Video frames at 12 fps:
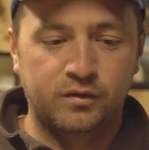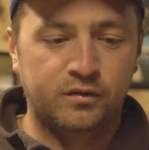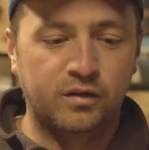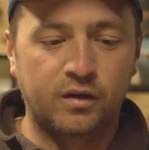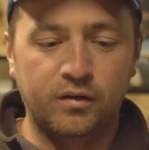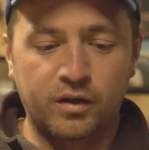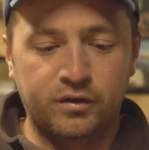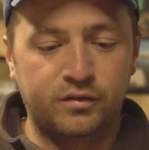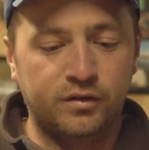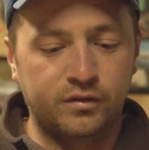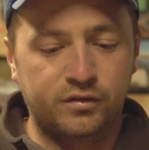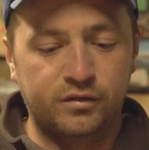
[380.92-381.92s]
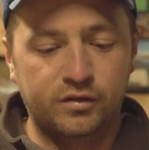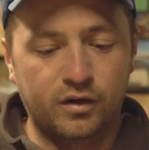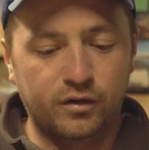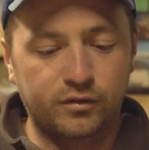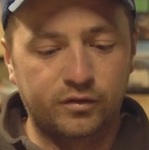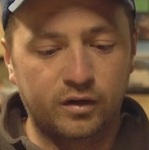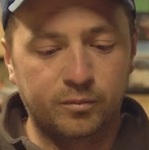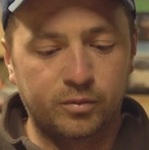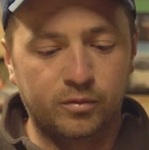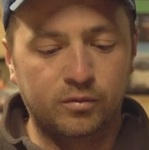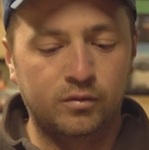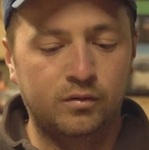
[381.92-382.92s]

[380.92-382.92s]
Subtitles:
So it's just so simple.